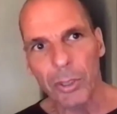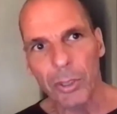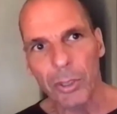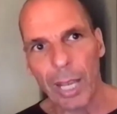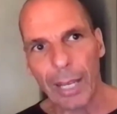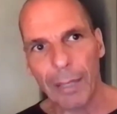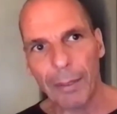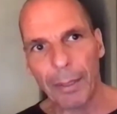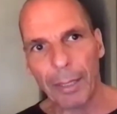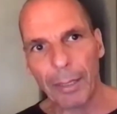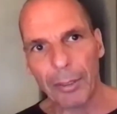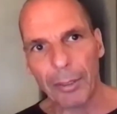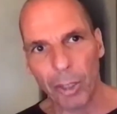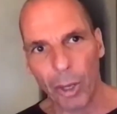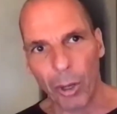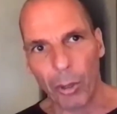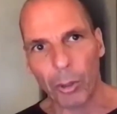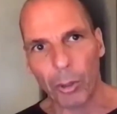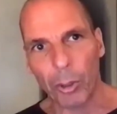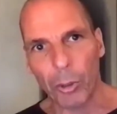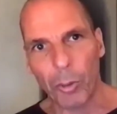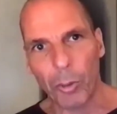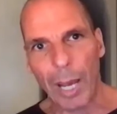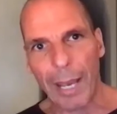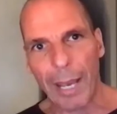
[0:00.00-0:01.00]
And so
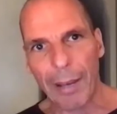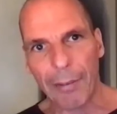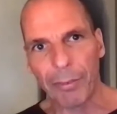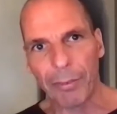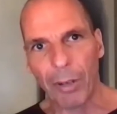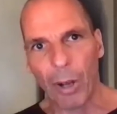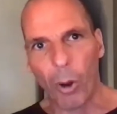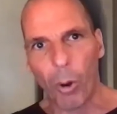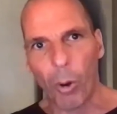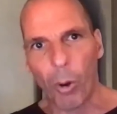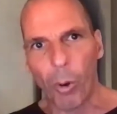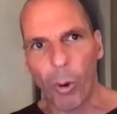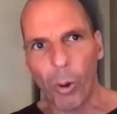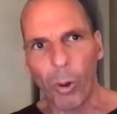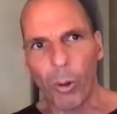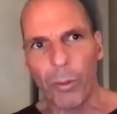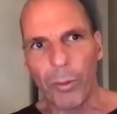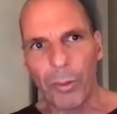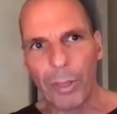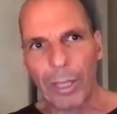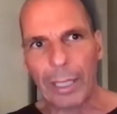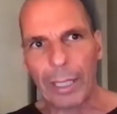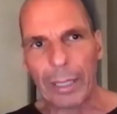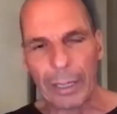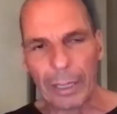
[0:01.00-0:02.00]
you have all
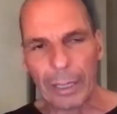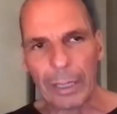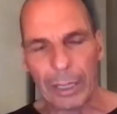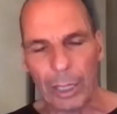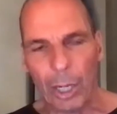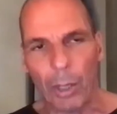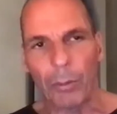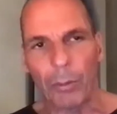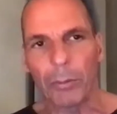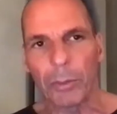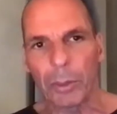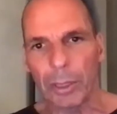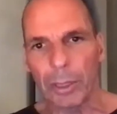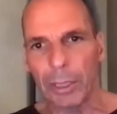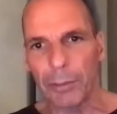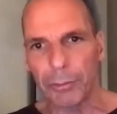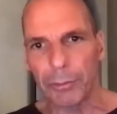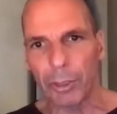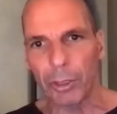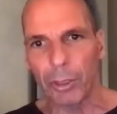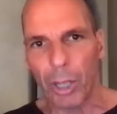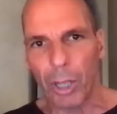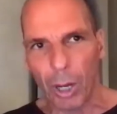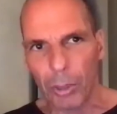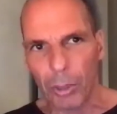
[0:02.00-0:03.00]
the, if
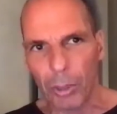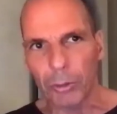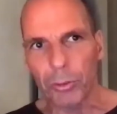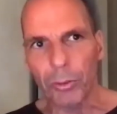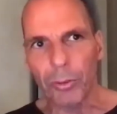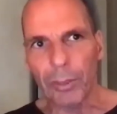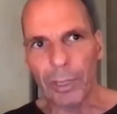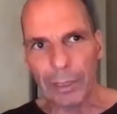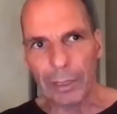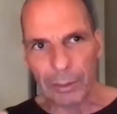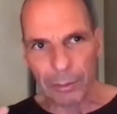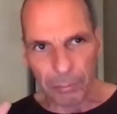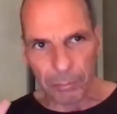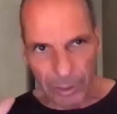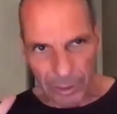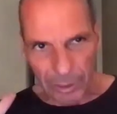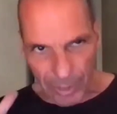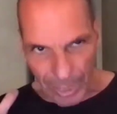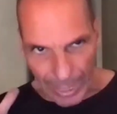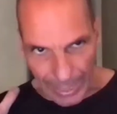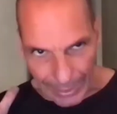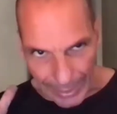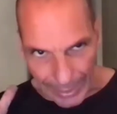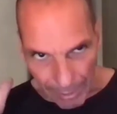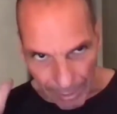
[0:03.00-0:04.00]
you go to the
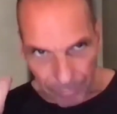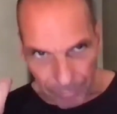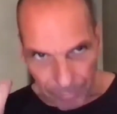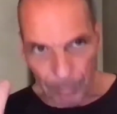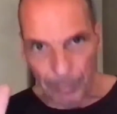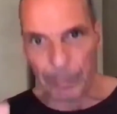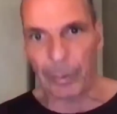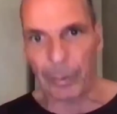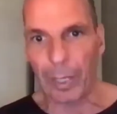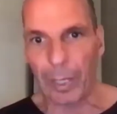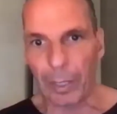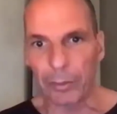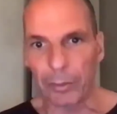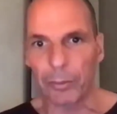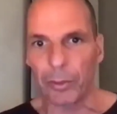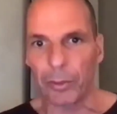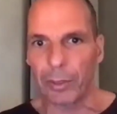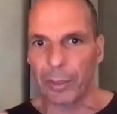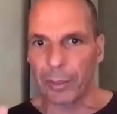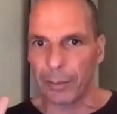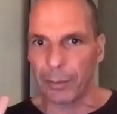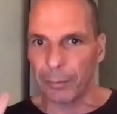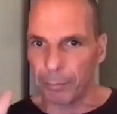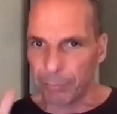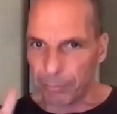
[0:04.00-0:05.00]
Israeli government now, to
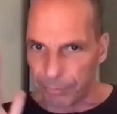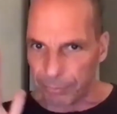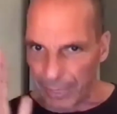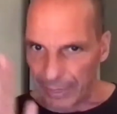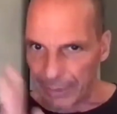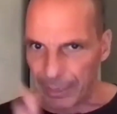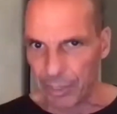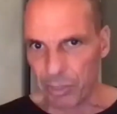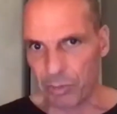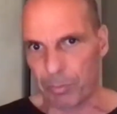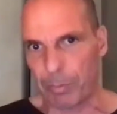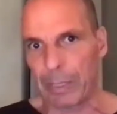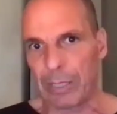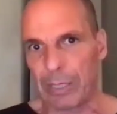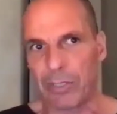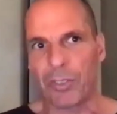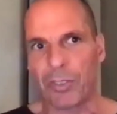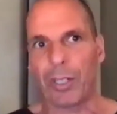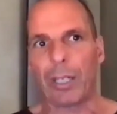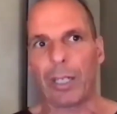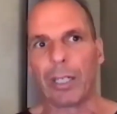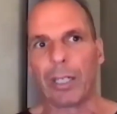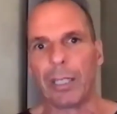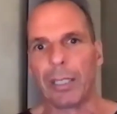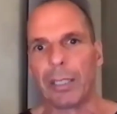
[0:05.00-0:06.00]
the finance
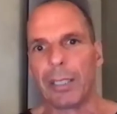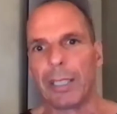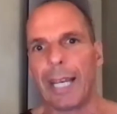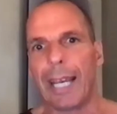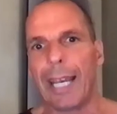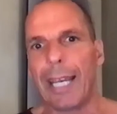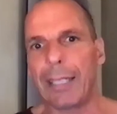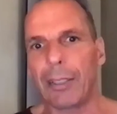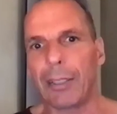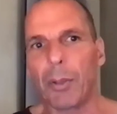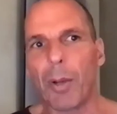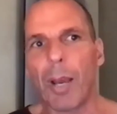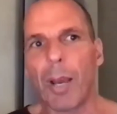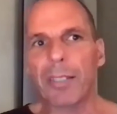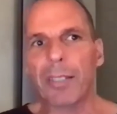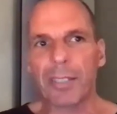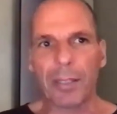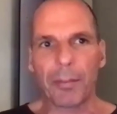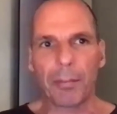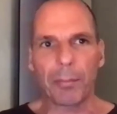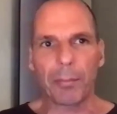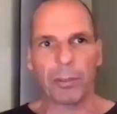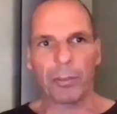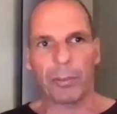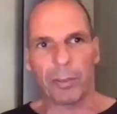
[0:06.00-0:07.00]
ministry, and you ask
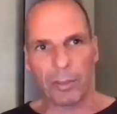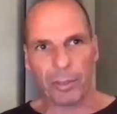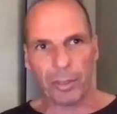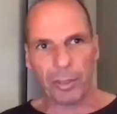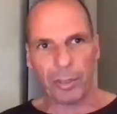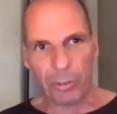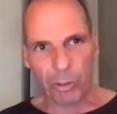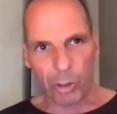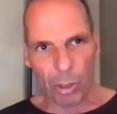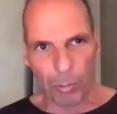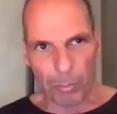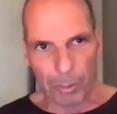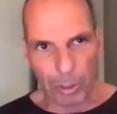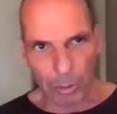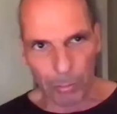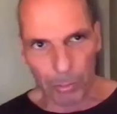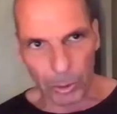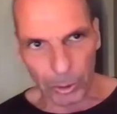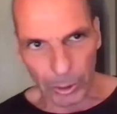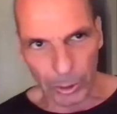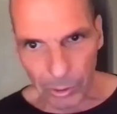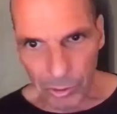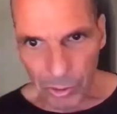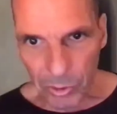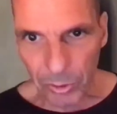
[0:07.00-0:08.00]
them, show me your
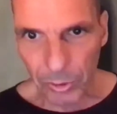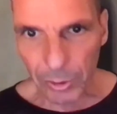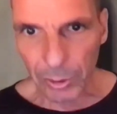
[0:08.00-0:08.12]
models.